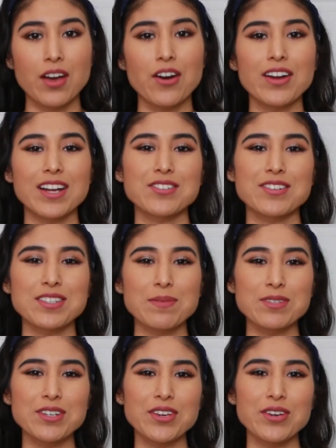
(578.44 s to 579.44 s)
Okay, so it's
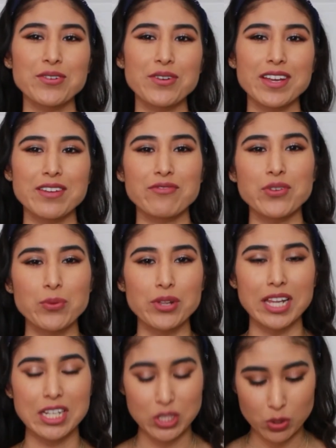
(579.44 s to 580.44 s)
up to you if you would
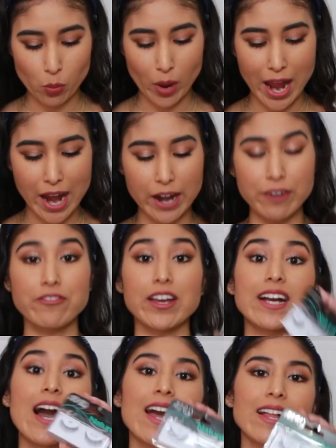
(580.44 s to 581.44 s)
like to wear
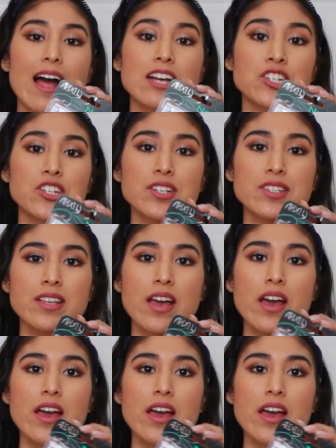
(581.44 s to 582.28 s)
fake eyelashes.